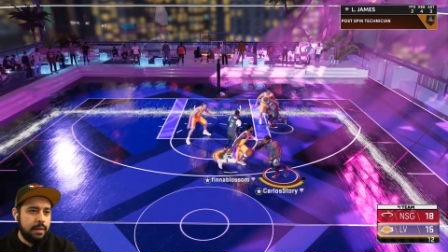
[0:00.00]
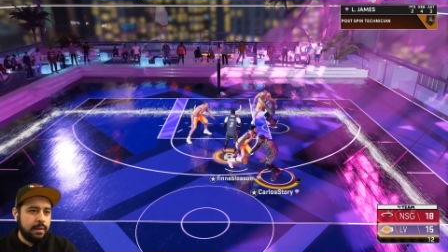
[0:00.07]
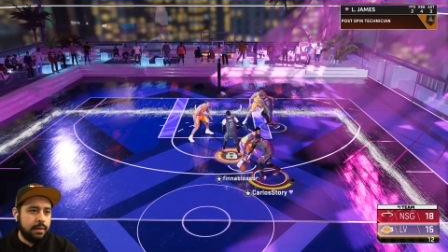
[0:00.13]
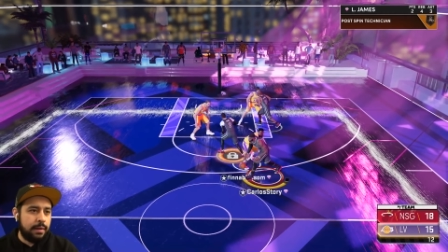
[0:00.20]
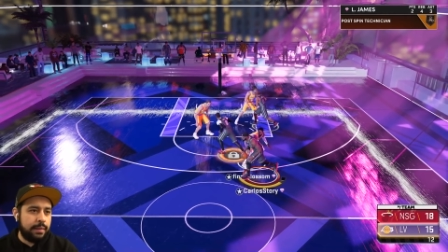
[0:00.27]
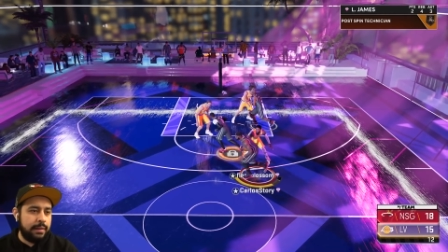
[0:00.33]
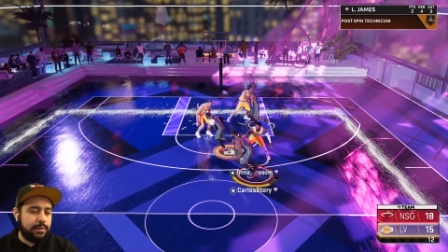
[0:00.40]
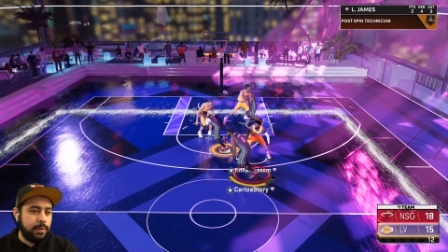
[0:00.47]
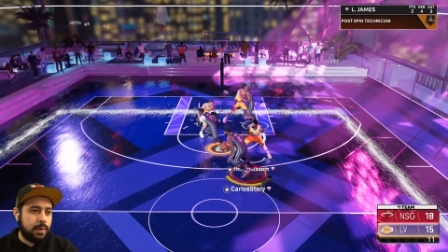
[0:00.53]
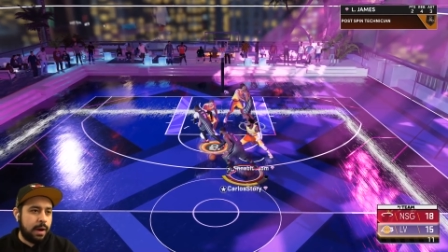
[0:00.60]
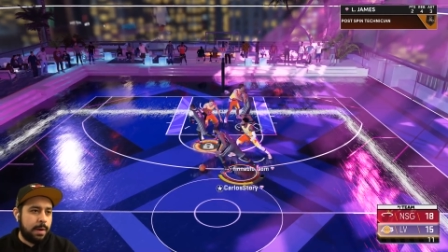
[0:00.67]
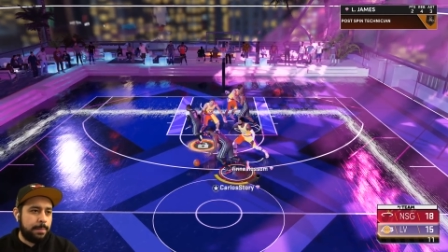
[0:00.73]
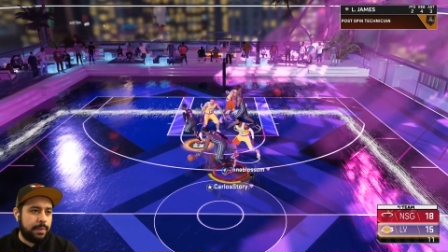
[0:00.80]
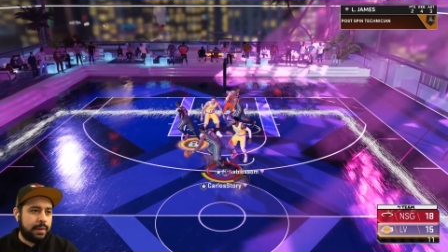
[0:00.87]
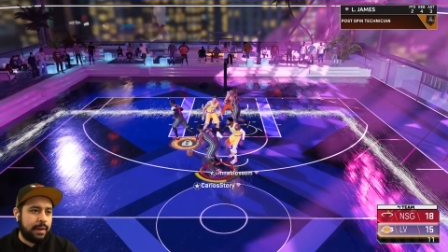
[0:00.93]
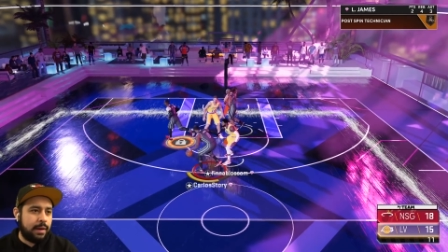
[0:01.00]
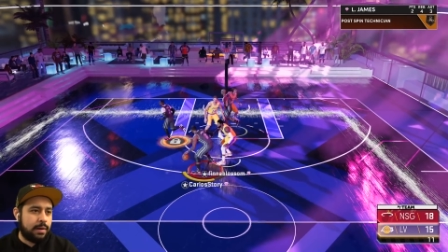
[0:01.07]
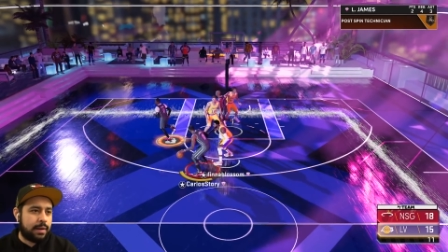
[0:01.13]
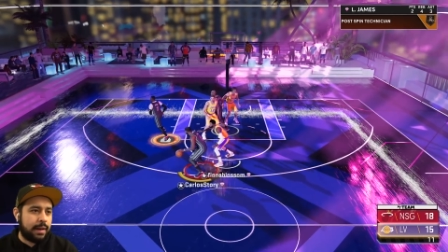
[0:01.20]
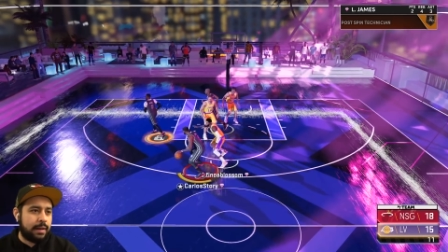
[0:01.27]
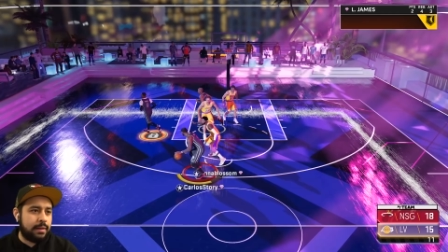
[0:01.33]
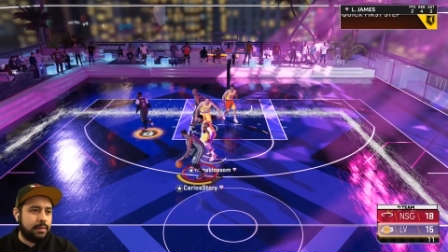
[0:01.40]
Nothing too complicated.
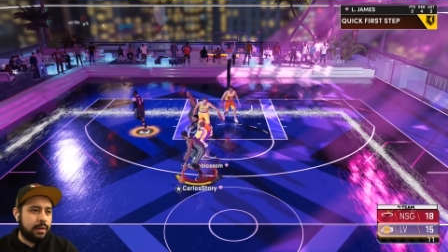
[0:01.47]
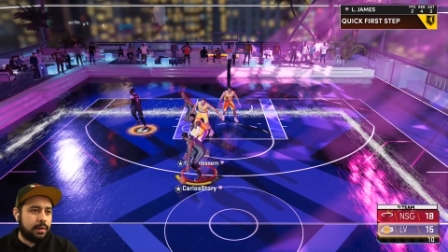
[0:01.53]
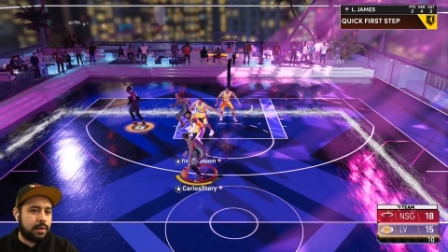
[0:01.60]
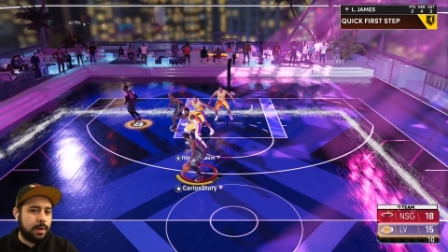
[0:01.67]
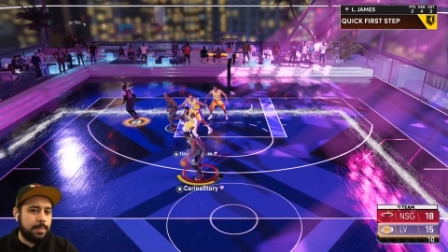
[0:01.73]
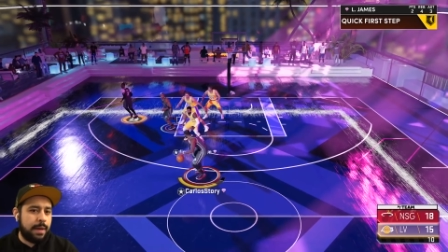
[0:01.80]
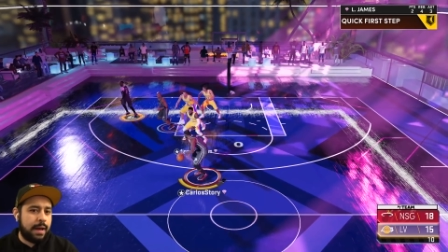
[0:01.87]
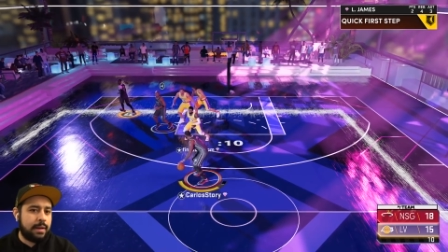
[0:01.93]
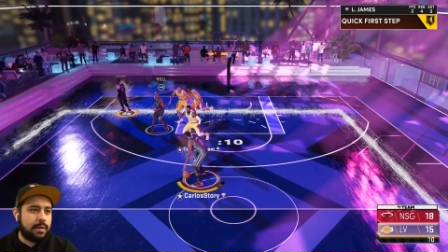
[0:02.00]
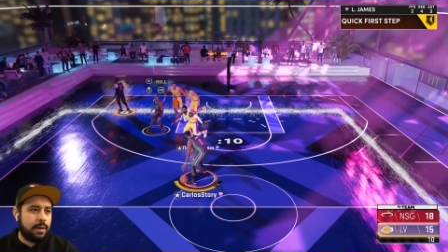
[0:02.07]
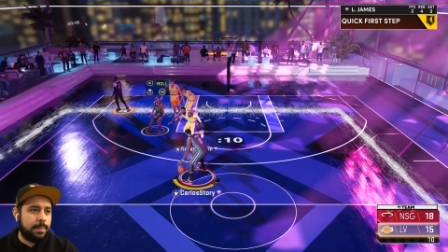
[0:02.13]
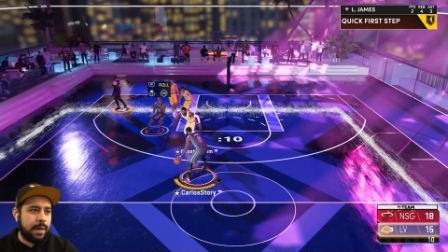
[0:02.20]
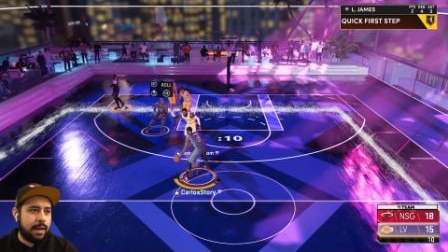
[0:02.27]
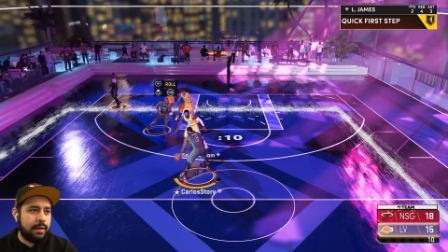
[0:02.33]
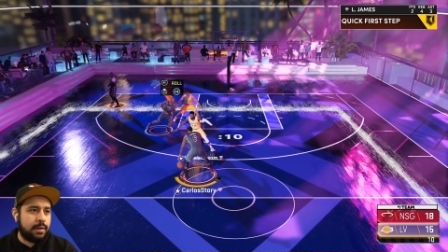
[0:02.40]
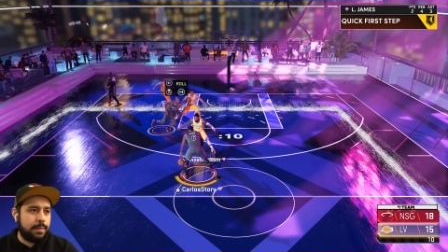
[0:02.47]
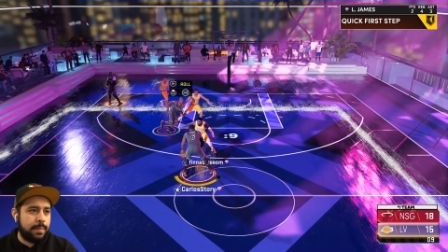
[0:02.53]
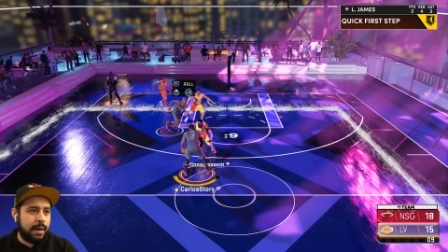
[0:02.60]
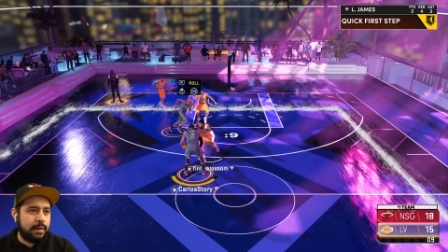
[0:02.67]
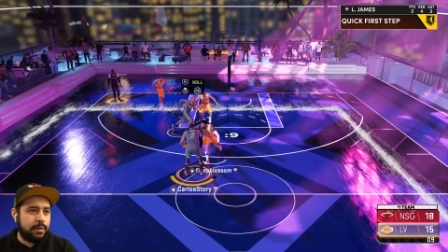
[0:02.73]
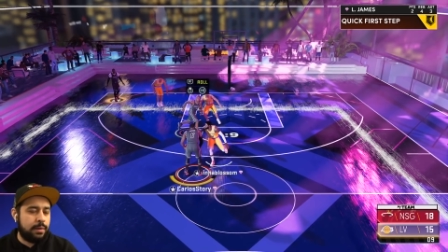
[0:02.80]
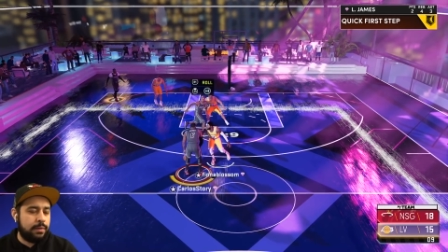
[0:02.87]
Okay, no, come back, come back, come
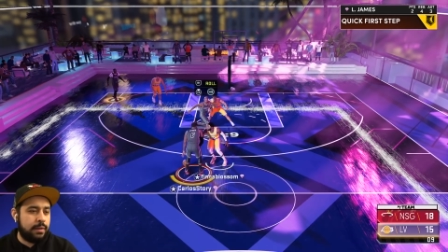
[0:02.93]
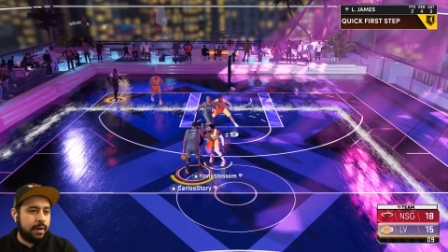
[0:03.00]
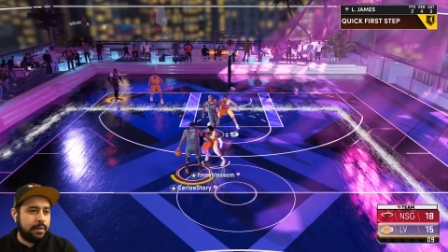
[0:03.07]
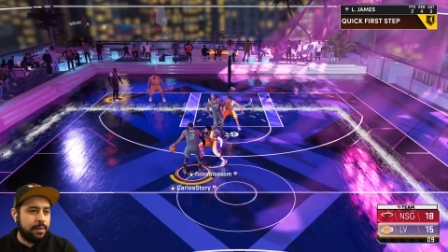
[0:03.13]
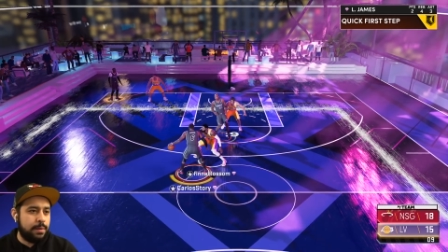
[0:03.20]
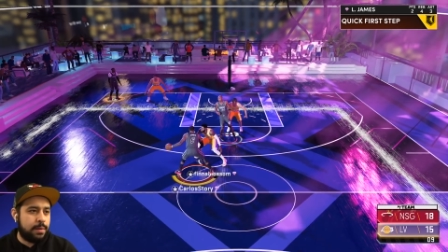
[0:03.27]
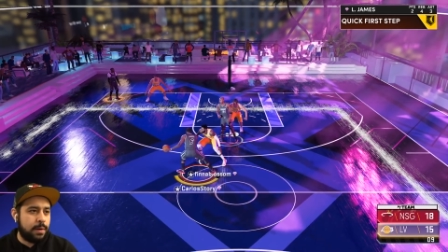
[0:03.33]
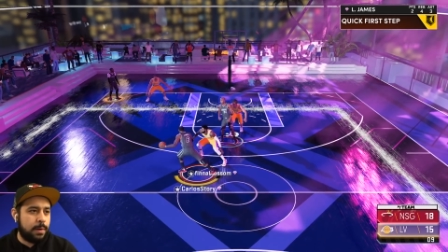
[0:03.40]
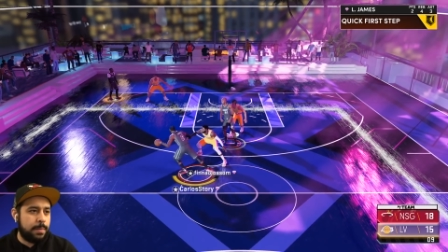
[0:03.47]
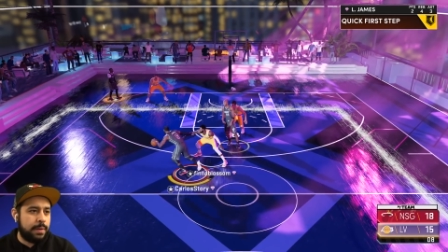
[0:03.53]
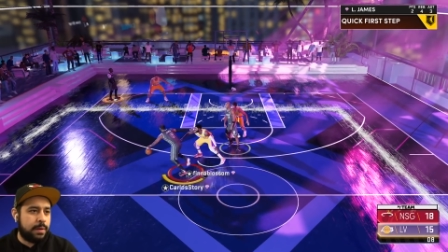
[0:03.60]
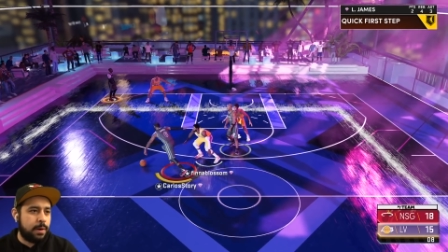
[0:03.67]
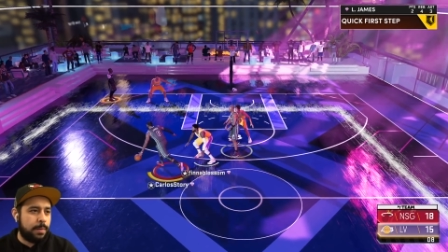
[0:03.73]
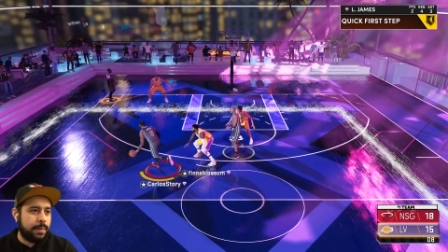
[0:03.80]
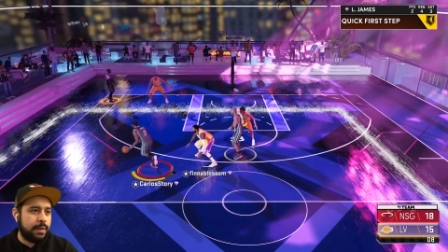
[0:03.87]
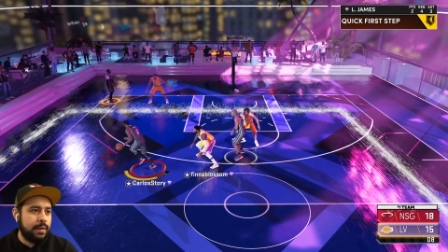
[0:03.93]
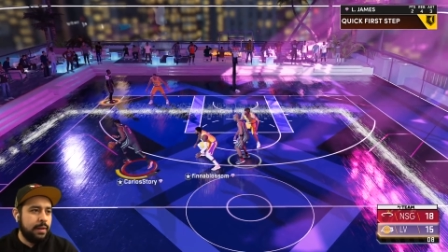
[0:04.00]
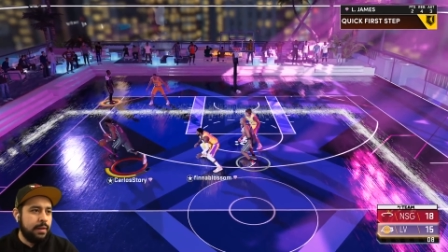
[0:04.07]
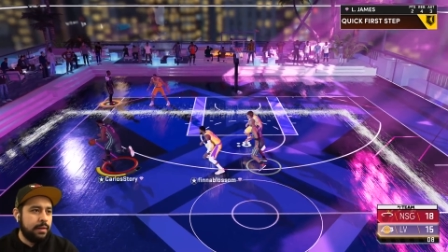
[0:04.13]
back. No, not you, Kobe. Kobe.